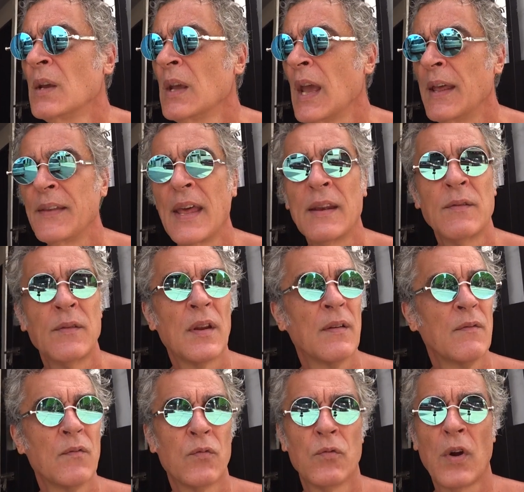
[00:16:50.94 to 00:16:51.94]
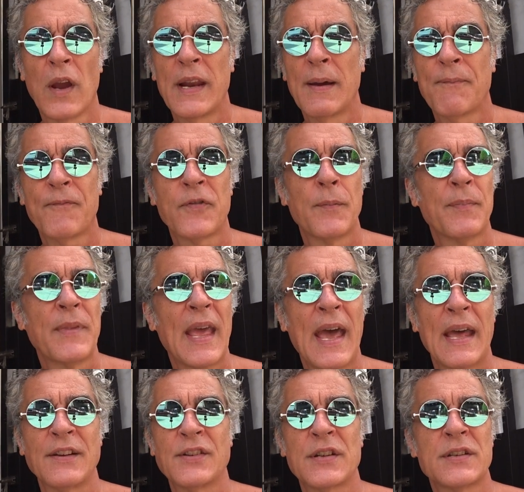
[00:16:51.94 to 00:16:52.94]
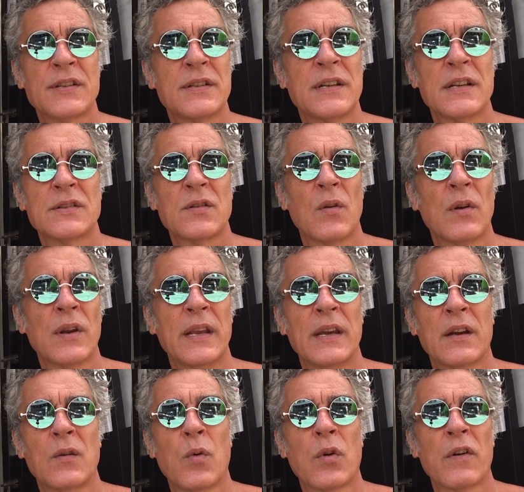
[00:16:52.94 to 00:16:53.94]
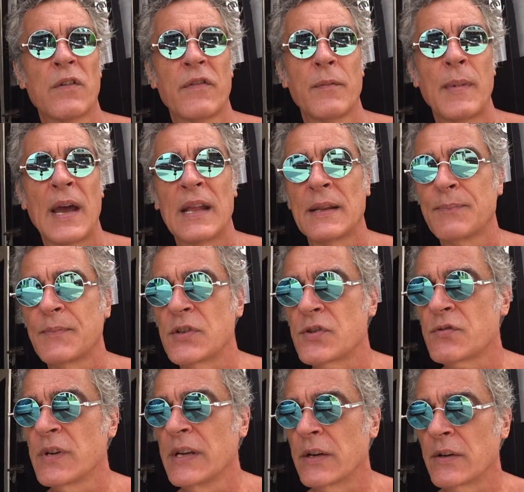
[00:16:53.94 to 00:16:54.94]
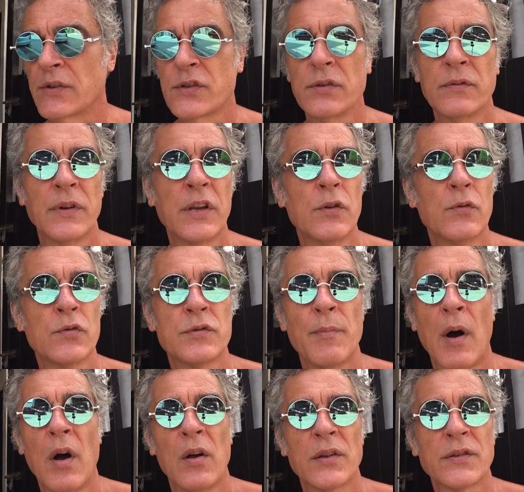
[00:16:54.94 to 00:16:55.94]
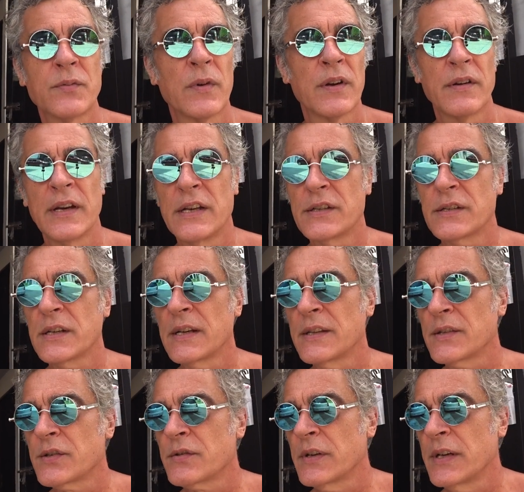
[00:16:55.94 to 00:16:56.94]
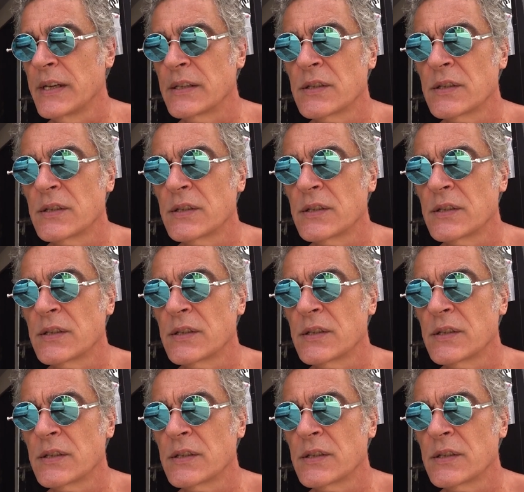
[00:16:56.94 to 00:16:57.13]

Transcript: And then right up from that, just only a quarter of a mile up the street, are two huge malls, one on each side of the street.